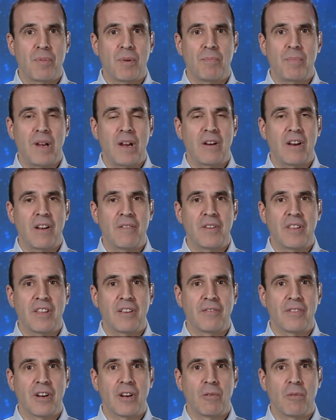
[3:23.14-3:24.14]
prepared
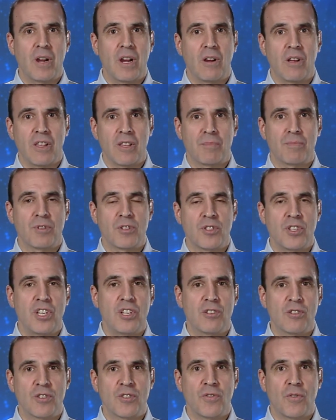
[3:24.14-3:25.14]
everything very well, the
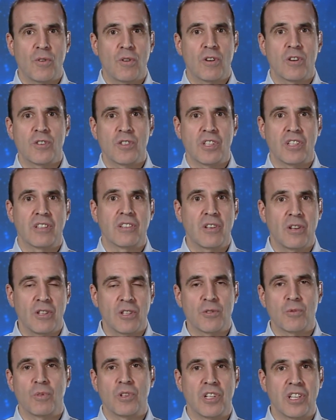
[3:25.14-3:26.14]
procedures for us, and
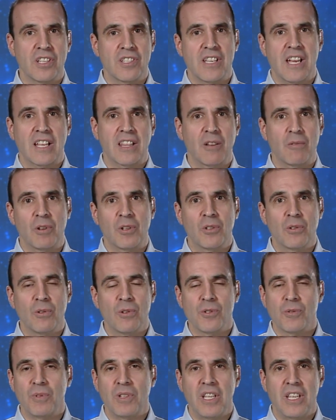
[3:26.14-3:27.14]
told us exactly what
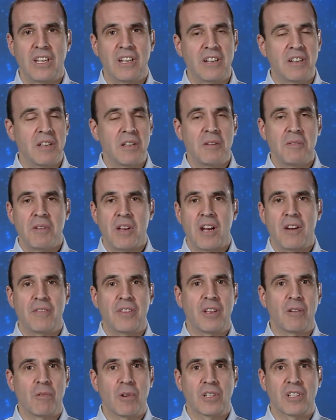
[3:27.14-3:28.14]
tools we needed.
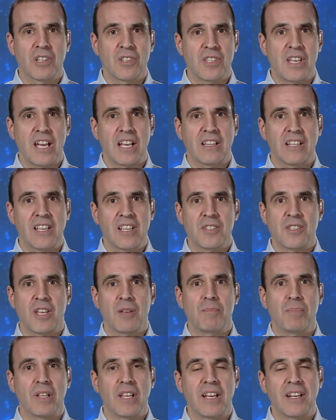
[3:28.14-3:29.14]
Everything worked exactly as they
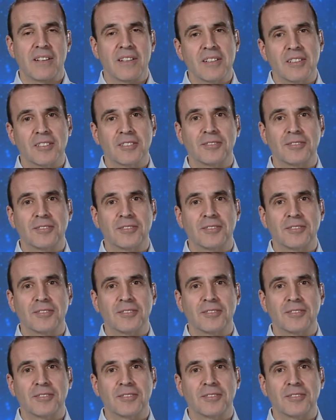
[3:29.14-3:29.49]
planned.